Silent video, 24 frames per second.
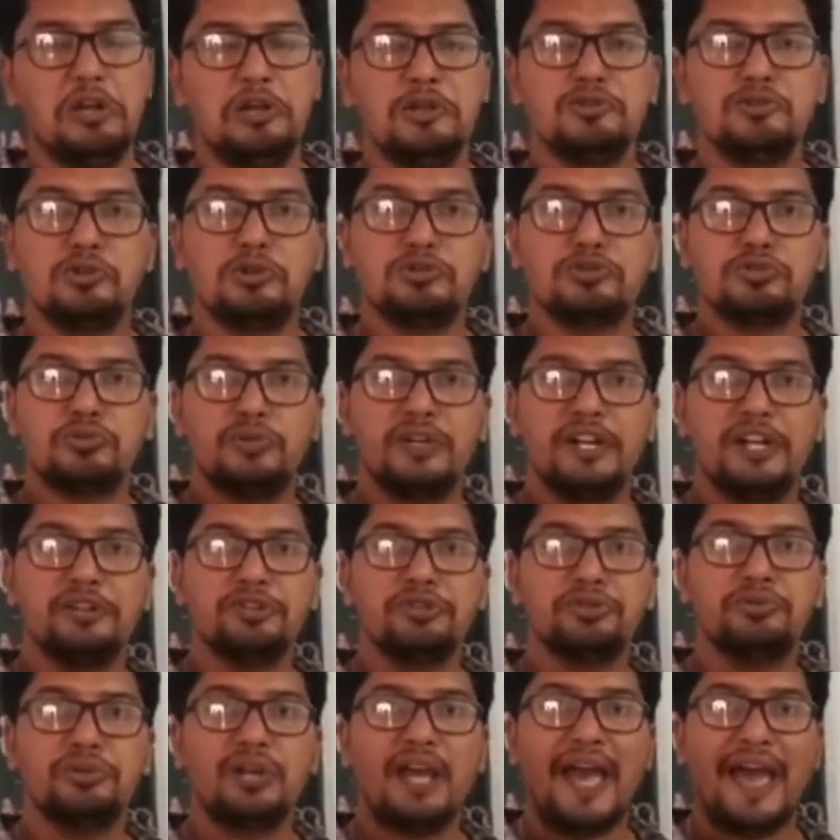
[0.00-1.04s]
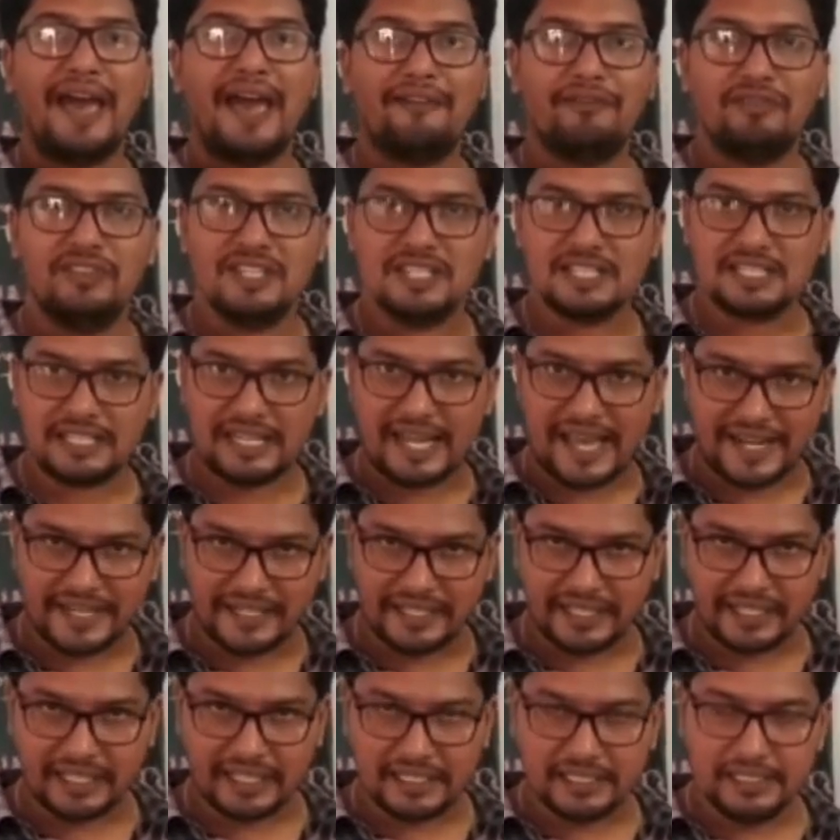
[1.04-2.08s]
So students should have this
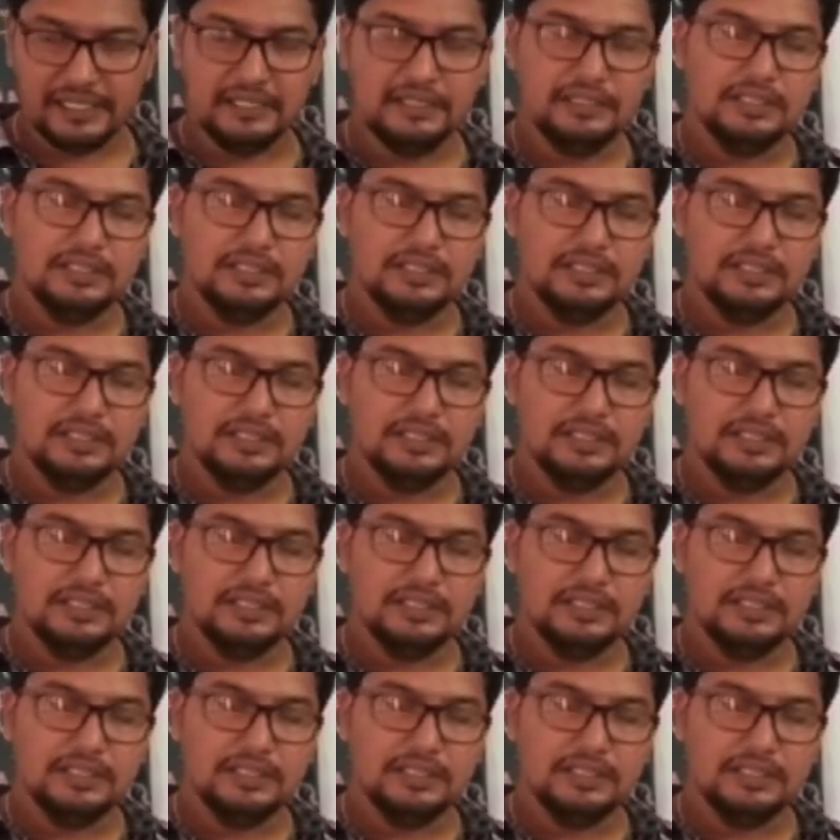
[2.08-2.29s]
clarity.